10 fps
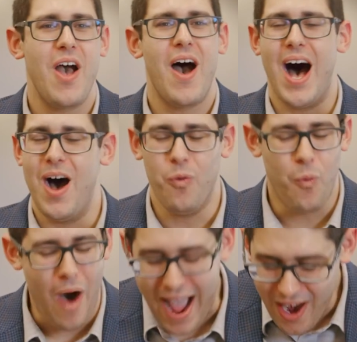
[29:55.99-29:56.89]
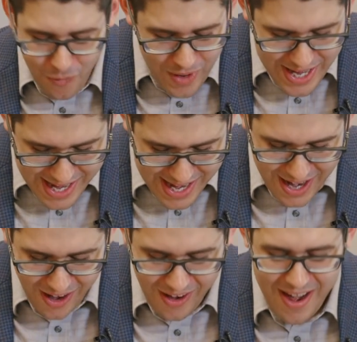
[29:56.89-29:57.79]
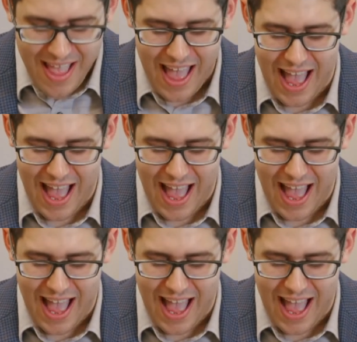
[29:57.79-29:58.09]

Why are we here?